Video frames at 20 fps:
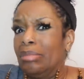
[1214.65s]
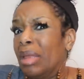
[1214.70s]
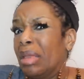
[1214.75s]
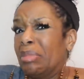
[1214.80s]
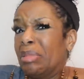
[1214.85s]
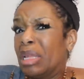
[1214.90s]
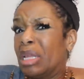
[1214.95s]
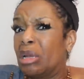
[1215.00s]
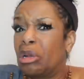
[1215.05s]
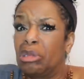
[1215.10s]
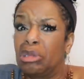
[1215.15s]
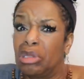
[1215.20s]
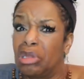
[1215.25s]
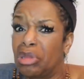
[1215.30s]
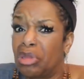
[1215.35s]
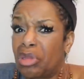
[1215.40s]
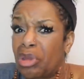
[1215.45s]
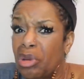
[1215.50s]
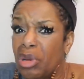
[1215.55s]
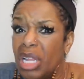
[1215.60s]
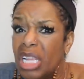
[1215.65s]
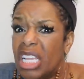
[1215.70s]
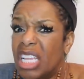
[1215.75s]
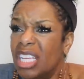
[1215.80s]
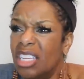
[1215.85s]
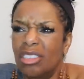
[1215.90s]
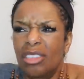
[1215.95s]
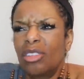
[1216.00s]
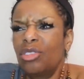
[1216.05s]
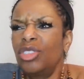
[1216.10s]
maybe close to thirty
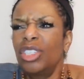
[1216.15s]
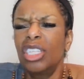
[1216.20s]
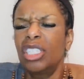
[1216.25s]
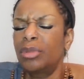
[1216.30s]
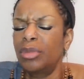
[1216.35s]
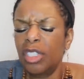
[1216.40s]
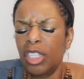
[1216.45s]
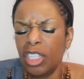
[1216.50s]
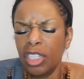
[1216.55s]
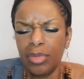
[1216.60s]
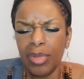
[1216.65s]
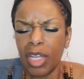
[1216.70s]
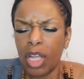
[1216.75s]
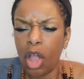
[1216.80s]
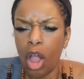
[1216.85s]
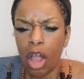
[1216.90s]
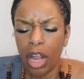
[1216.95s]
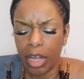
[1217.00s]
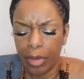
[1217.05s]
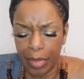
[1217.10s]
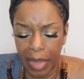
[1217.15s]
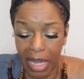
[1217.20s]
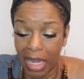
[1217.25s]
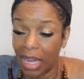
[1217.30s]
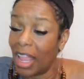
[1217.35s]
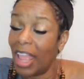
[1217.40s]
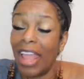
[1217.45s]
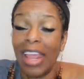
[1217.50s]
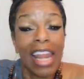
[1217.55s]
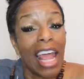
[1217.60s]
years. So she's she's been gone a
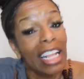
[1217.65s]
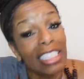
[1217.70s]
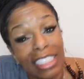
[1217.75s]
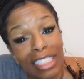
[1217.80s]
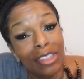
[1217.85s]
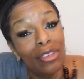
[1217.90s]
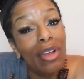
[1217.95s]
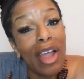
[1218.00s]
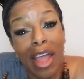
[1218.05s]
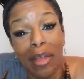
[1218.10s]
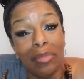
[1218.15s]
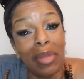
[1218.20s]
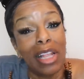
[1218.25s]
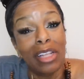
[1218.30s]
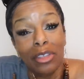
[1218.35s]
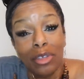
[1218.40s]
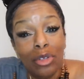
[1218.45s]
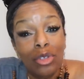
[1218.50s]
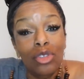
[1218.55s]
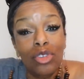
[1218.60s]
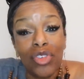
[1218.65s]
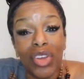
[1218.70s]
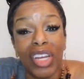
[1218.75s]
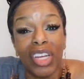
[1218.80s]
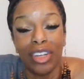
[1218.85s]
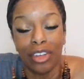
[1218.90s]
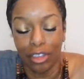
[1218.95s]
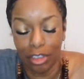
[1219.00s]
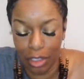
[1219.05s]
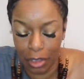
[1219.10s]
minute. And I still have my little
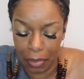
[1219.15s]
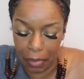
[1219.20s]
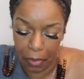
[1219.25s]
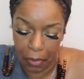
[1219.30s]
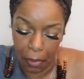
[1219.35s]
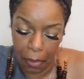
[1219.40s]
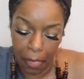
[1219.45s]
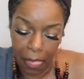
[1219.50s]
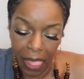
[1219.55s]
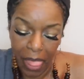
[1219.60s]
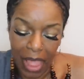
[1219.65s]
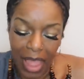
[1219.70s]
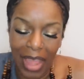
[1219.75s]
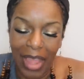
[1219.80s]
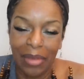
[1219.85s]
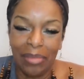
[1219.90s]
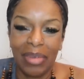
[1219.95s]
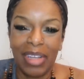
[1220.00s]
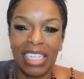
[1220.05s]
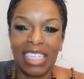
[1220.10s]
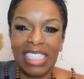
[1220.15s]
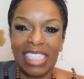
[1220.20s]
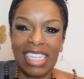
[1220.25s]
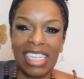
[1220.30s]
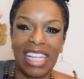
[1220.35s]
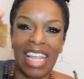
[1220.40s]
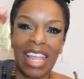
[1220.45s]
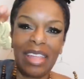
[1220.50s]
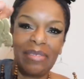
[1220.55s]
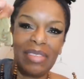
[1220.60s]
triggers. But
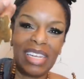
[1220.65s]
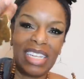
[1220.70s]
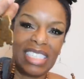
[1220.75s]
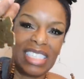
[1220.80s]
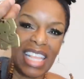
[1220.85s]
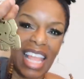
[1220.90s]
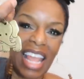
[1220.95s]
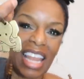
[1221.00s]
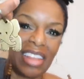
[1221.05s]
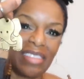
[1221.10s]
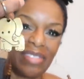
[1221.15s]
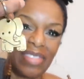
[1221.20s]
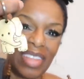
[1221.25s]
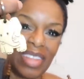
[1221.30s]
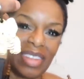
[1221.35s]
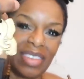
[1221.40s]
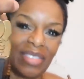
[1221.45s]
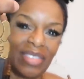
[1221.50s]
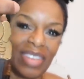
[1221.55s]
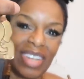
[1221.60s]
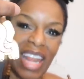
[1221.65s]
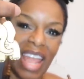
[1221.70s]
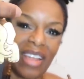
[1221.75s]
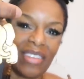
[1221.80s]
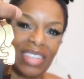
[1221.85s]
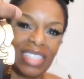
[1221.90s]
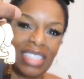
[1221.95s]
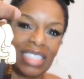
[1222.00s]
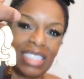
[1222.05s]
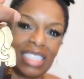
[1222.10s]
she gave me this elephant when
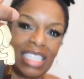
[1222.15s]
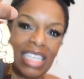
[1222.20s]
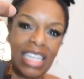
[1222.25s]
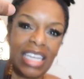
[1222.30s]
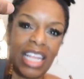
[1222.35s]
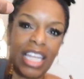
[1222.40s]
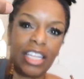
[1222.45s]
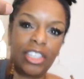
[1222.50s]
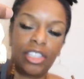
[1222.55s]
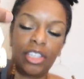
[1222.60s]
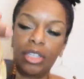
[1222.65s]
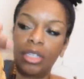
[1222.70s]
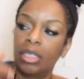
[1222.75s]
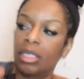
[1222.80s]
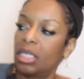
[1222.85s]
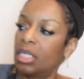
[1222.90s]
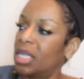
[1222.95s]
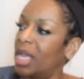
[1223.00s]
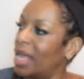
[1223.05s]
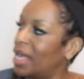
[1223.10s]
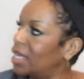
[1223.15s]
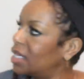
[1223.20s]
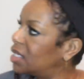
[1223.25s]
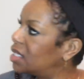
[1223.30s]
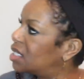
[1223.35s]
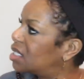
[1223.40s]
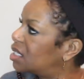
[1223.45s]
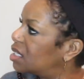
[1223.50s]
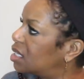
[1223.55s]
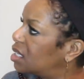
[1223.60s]
I was a teenager.
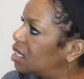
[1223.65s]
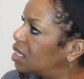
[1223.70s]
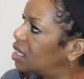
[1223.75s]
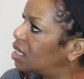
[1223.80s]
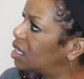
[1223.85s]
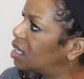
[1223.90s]
Yes?